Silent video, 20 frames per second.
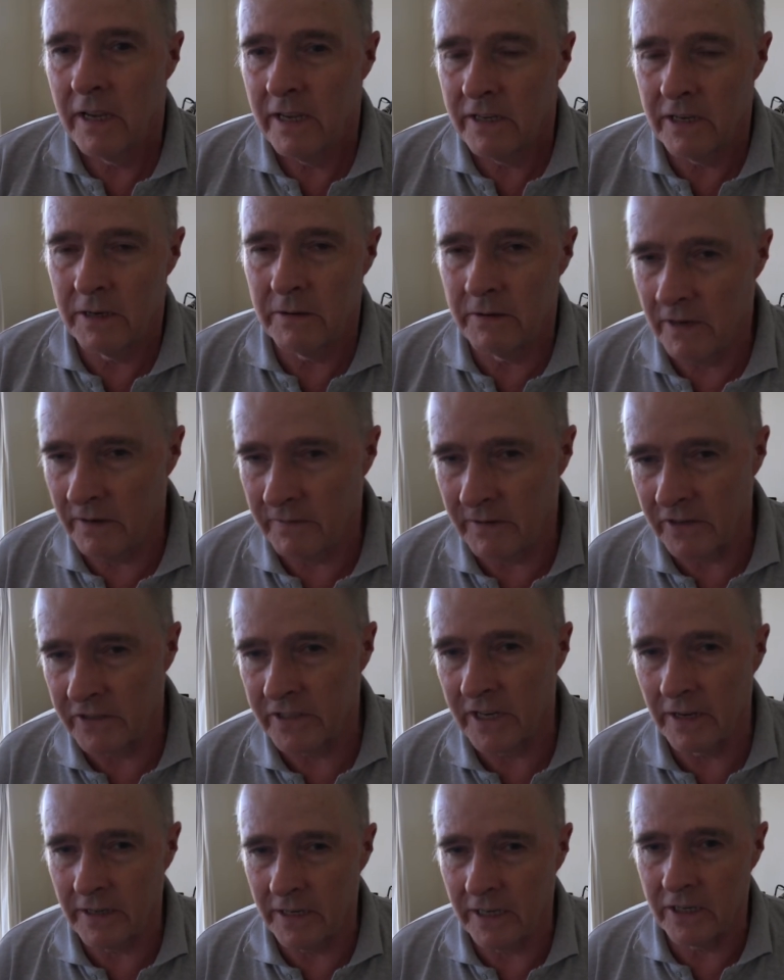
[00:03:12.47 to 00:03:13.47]
if there's
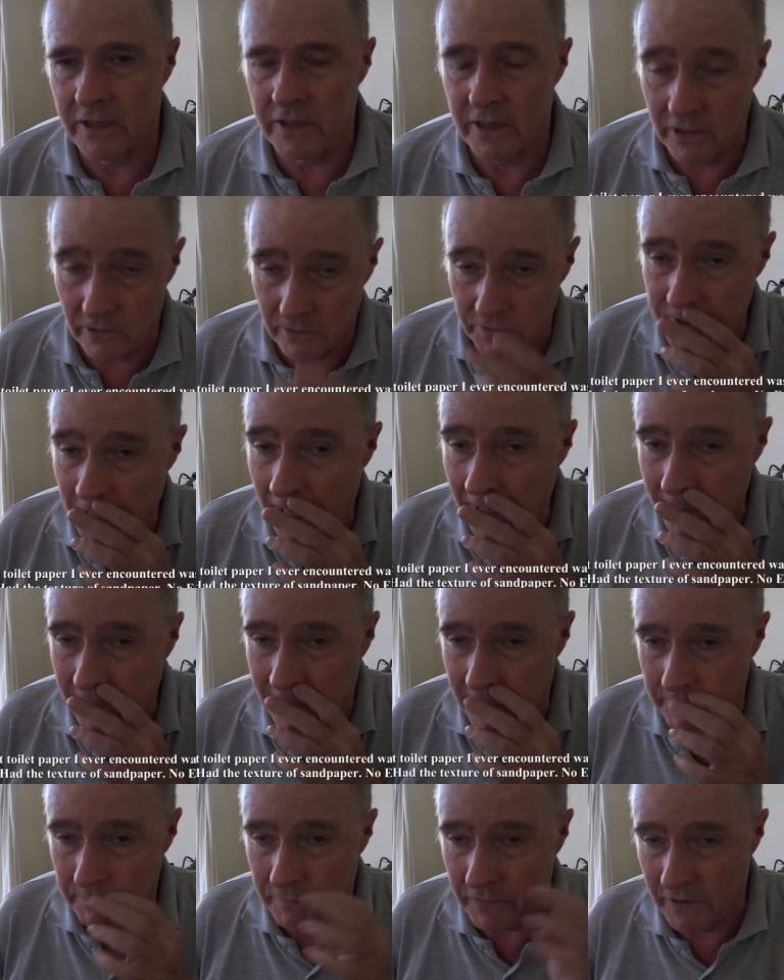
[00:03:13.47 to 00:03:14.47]
something that's a little
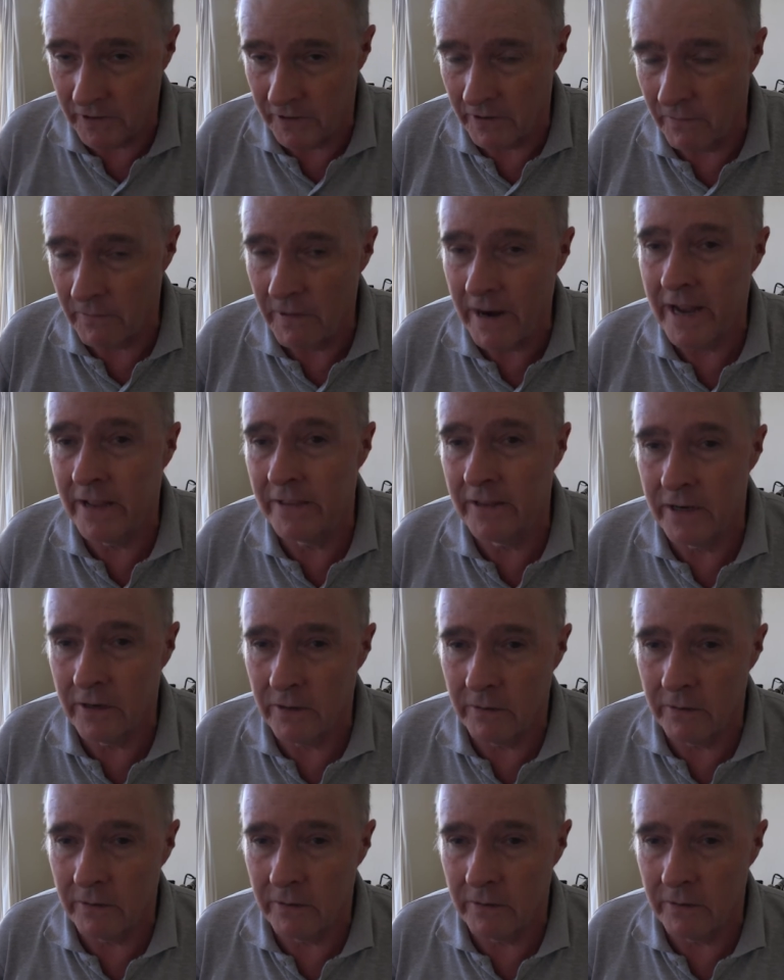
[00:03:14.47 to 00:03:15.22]
delicate, put it around there,